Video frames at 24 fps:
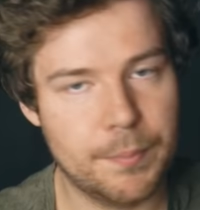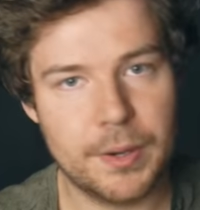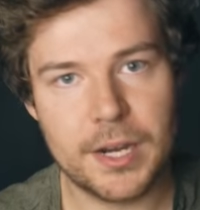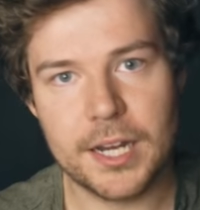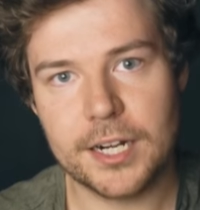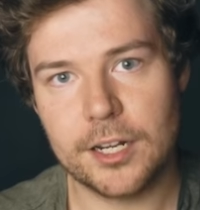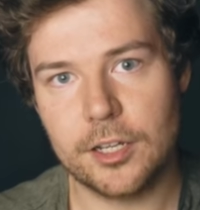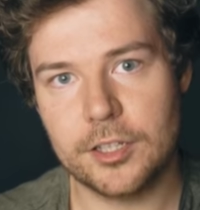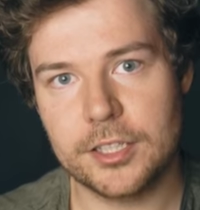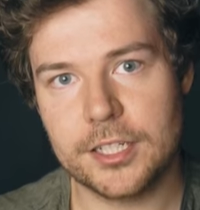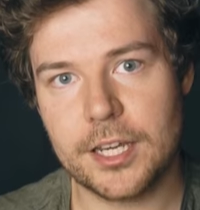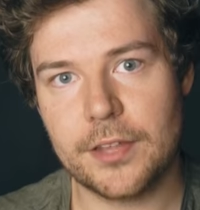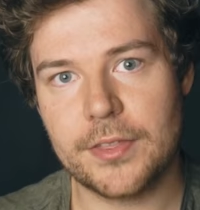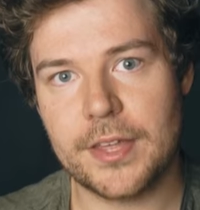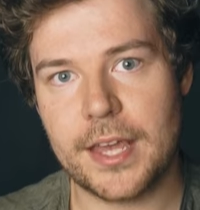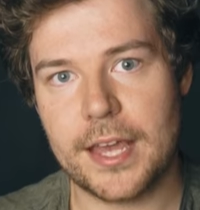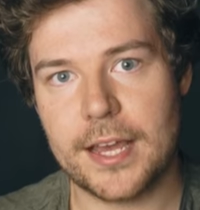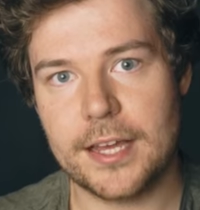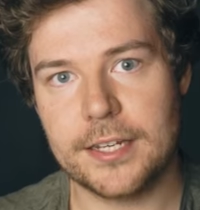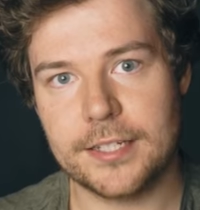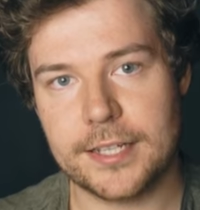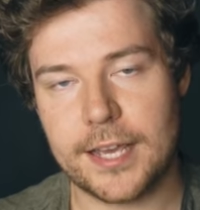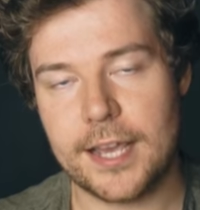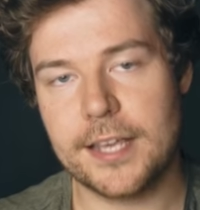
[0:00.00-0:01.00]
But on the other
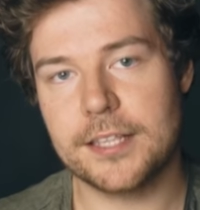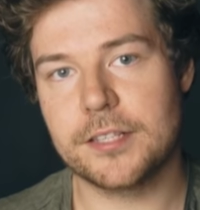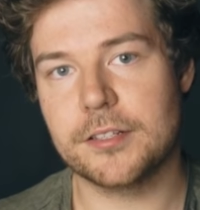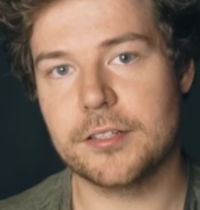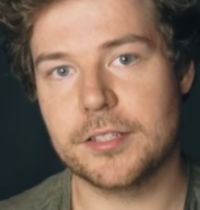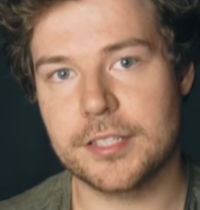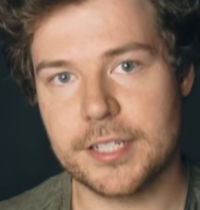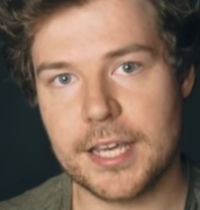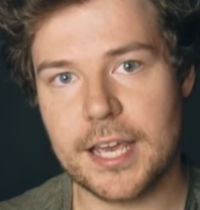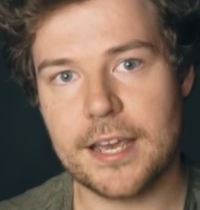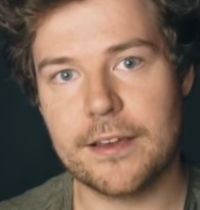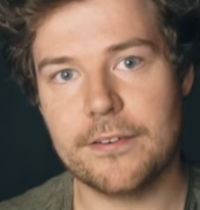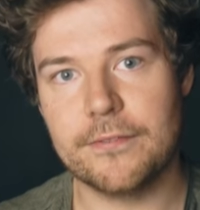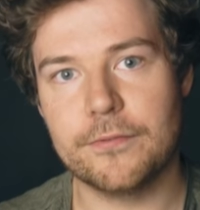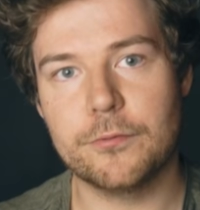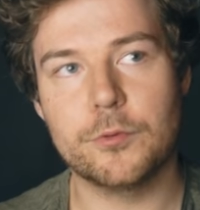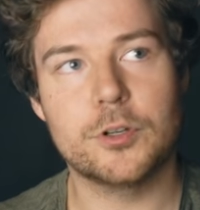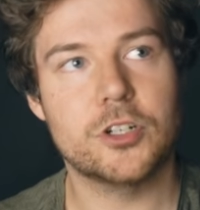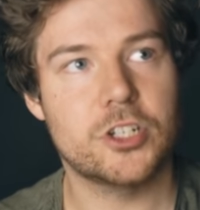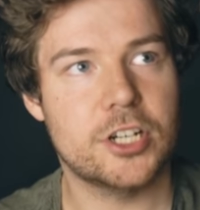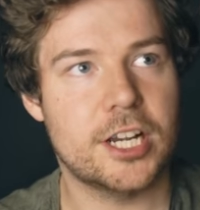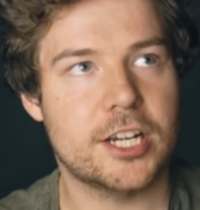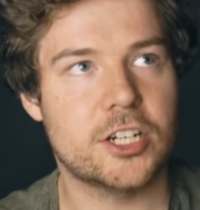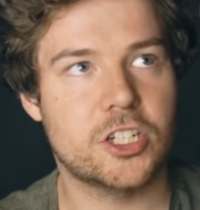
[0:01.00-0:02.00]
hand, Hazel Dev,
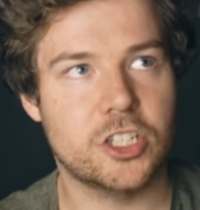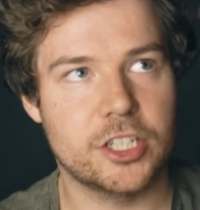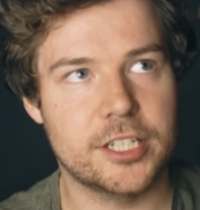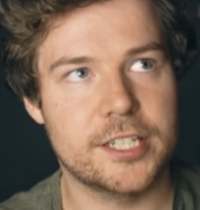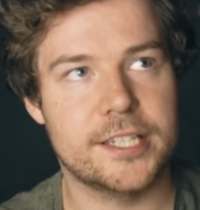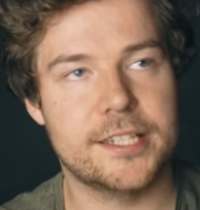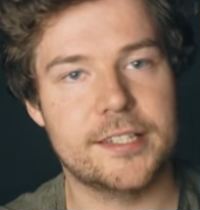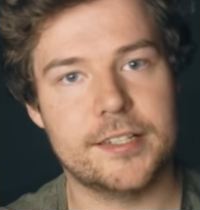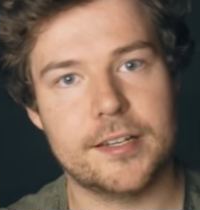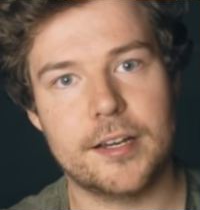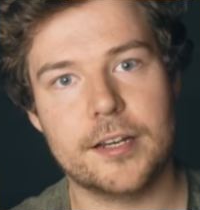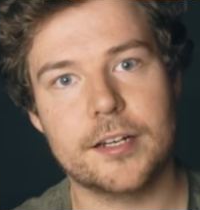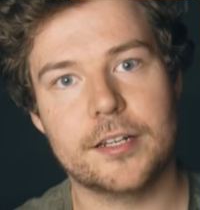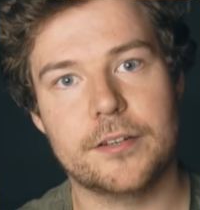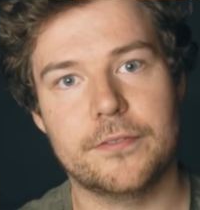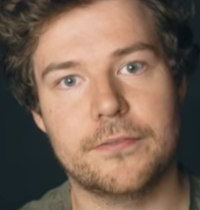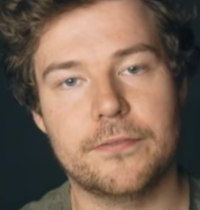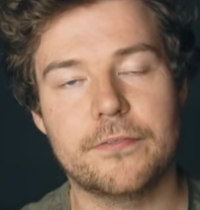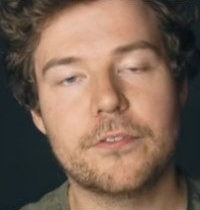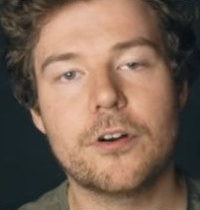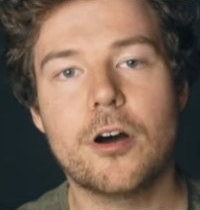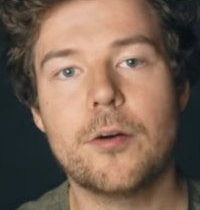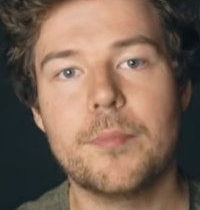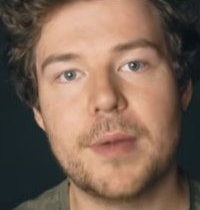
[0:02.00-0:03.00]
which actually started
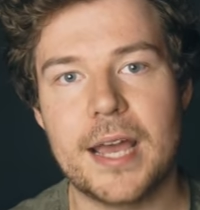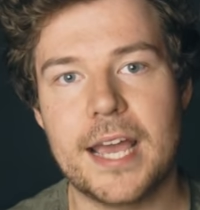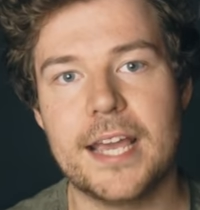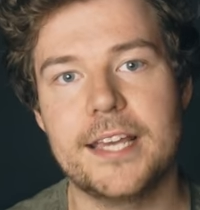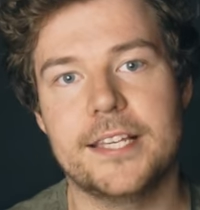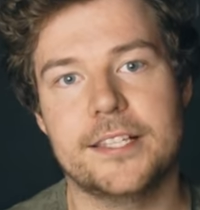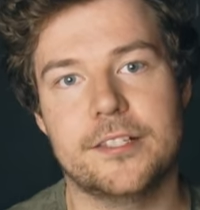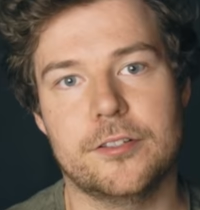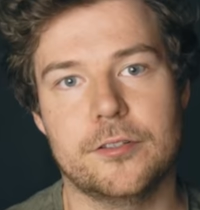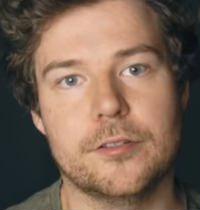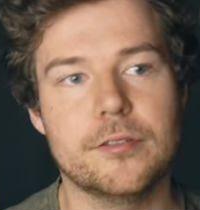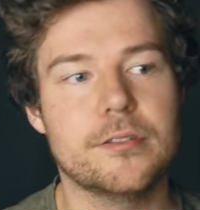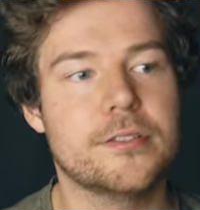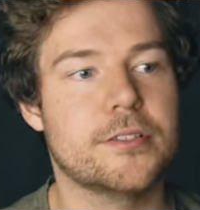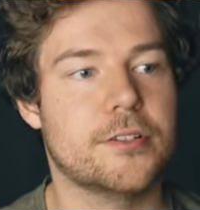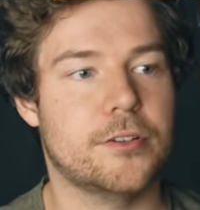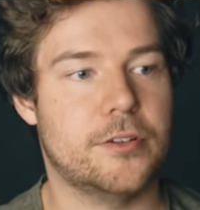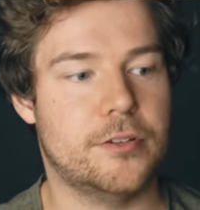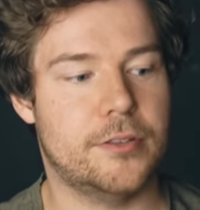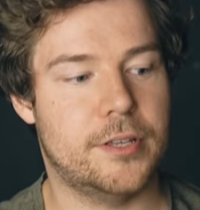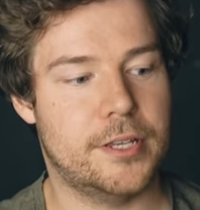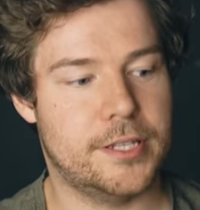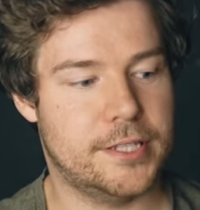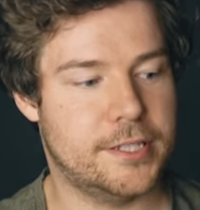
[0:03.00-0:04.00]
from Hazel,
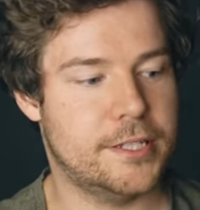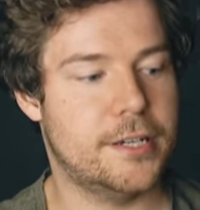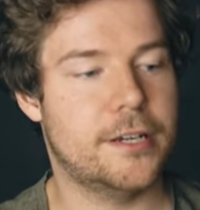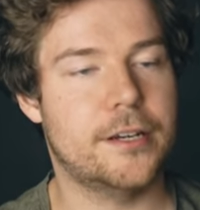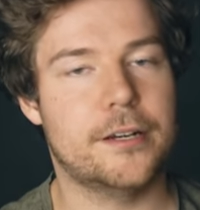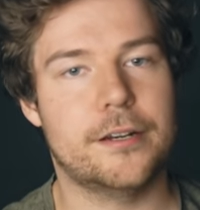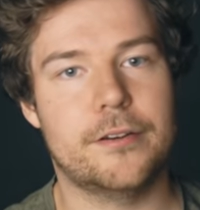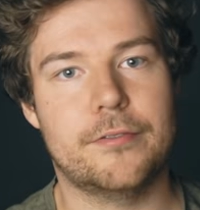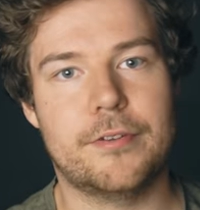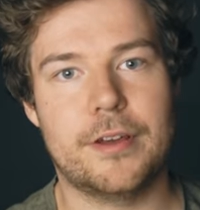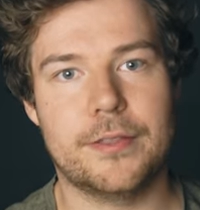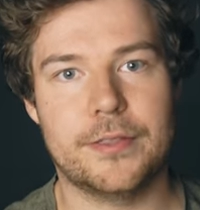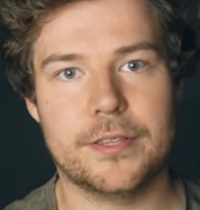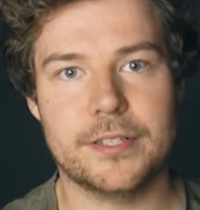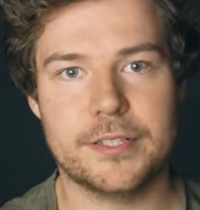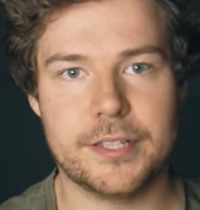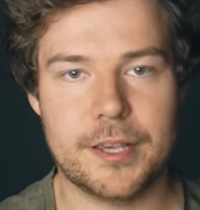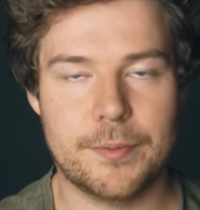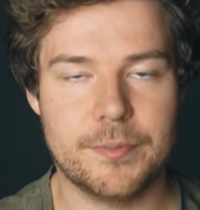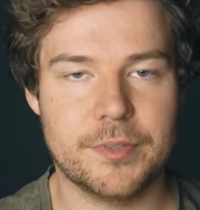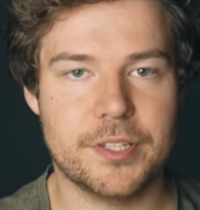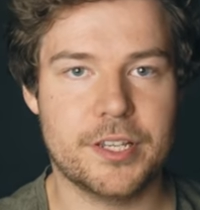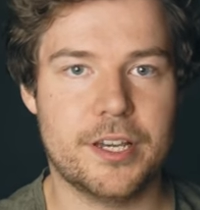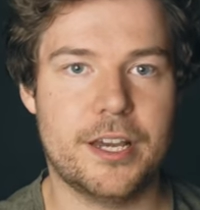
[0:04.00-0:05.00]
so they started around the
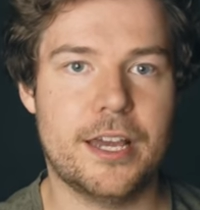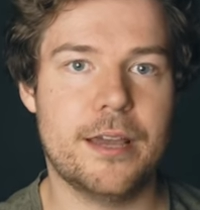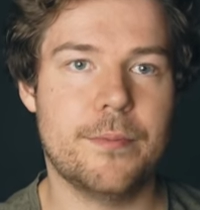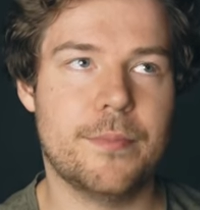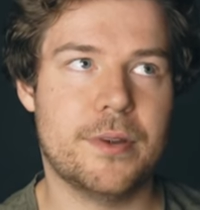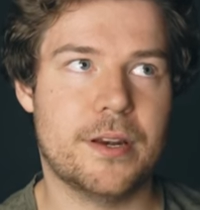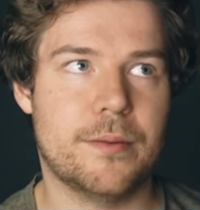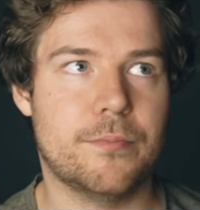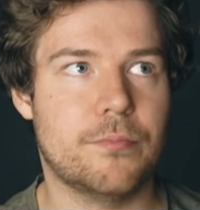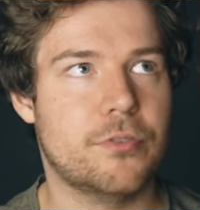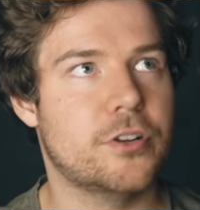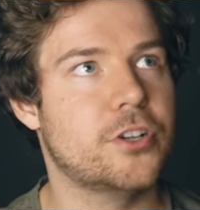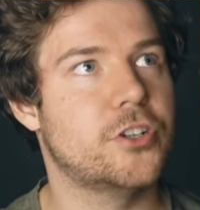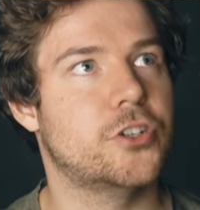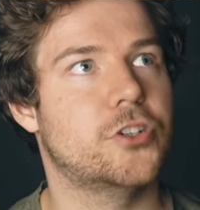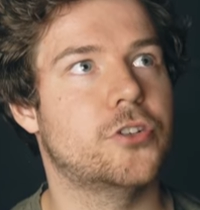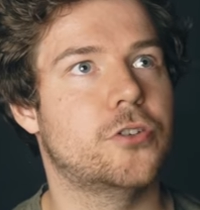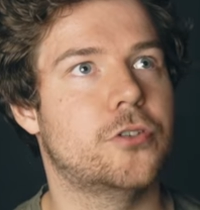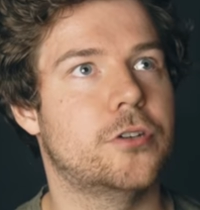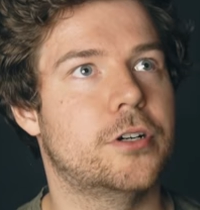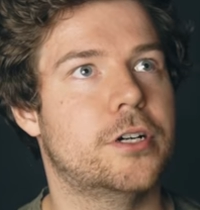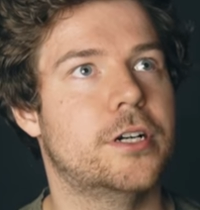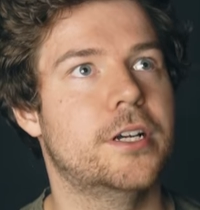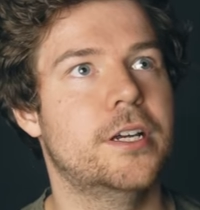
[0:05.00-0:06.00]
same time and I'm pretty
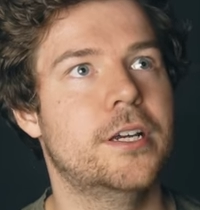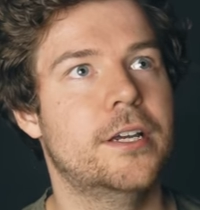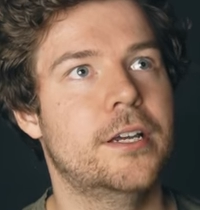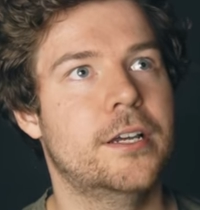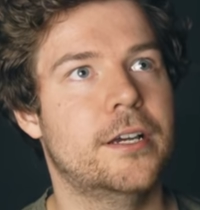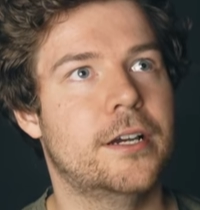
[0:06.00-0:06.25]
sure